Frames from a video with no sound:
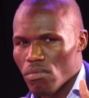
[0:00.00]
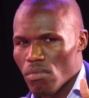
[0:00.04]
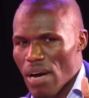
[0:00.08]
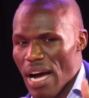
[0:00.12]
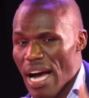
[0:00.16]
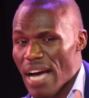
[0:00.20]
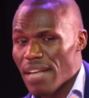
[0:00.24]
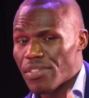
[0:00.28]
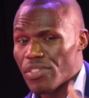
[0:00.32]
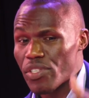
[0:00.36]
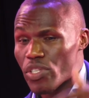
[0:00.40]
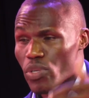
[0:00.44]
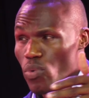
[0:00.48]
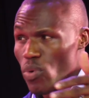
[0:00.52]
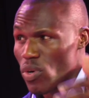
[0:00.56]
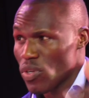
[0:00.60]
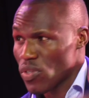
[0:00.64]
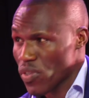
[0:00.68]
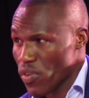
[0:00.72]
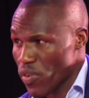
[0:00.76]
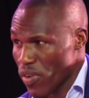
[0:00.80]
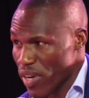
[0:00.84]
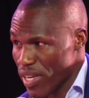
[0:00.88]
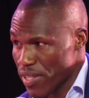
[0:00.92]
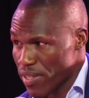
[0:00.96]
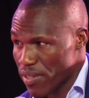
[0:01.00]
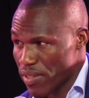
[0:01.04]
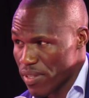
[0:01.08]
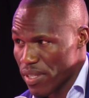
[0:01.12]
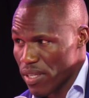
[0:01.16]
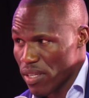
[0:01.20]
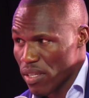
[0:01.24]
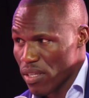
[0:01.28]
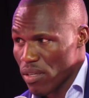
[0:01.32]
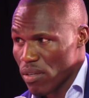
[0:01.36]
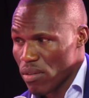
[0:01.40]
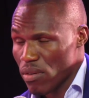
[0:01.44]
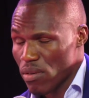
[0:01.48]
as she was
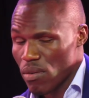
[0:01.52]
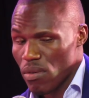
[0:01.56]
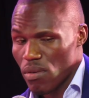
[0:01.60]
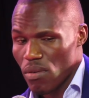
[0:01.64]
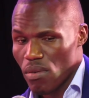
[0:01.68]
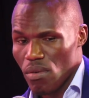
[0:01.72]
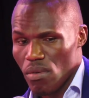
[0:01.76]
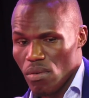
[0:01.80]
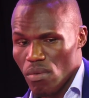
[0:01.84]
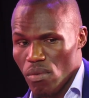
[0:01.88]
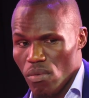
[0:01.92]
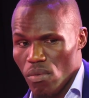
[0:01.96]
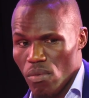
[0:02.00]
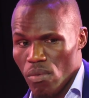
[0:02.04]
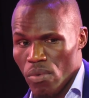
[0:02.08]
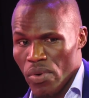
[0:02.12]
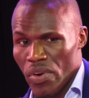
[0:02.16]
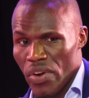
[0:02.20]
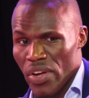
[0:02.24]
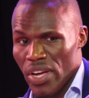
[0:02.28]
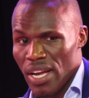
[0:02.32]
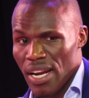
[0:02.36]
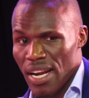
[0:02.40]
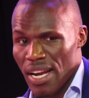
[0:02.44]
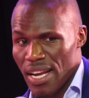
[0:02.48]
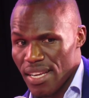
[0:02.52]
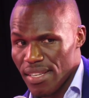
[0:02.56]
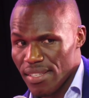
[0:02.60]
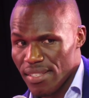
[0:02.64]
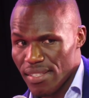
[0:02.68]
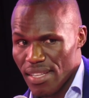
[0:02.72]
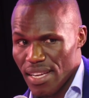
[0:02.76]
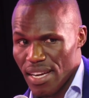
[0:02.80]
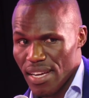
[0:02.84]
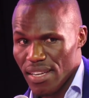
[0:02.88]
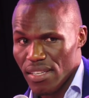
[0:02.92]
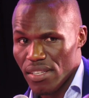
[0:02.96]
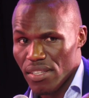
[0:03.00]
resting, we realized
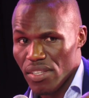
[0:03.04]
that